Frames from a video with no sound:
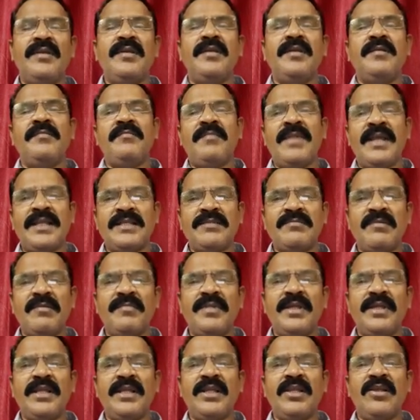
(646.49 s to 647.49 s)
Maximum
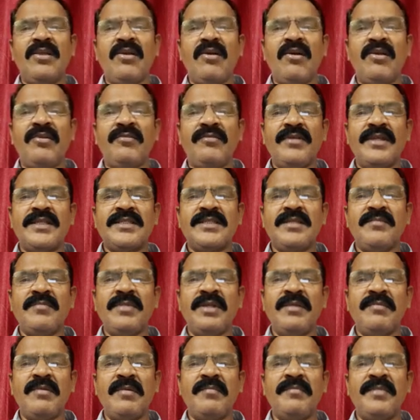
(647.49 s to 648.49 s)
degree, or you can say
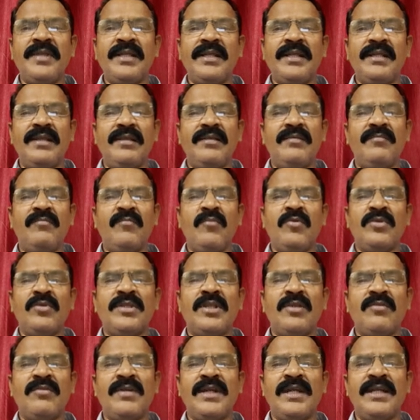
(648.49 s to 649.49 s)
minimum degree. Both
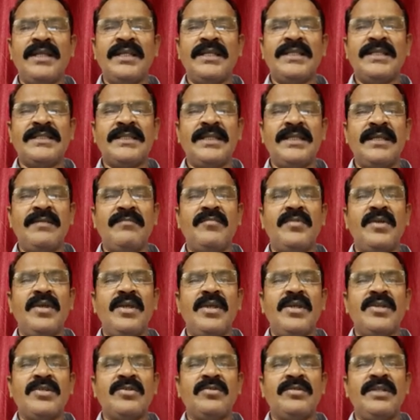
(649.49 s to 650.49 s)
are one and the same.
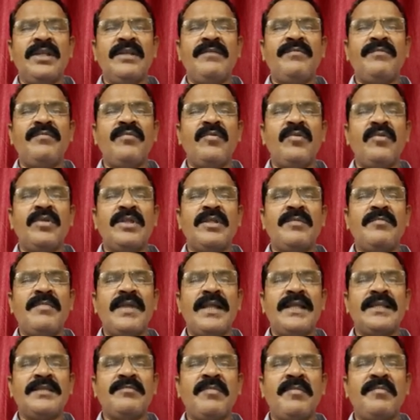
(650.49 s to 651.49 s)
So therefore, the
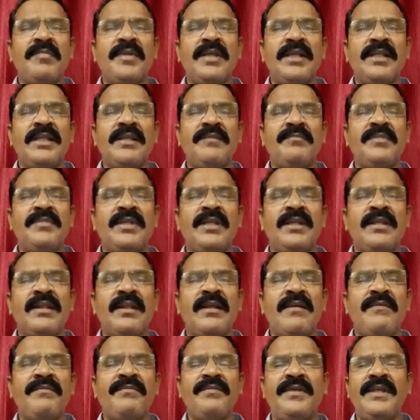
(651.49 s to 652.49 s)
maximum degree of the
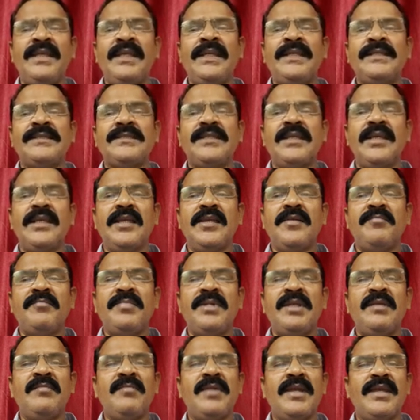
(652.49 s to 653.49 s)
graph is
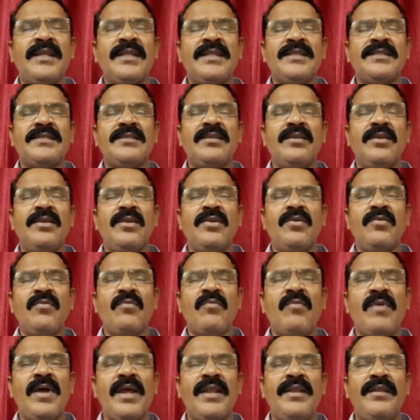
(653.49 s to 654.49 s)
p minus
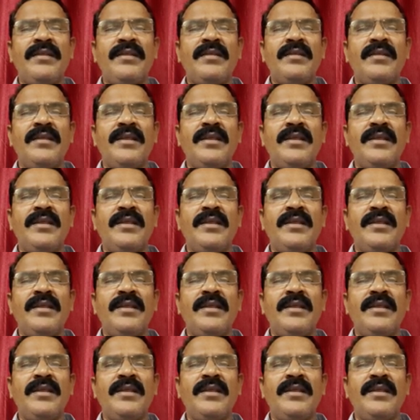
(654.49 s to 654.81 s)
1.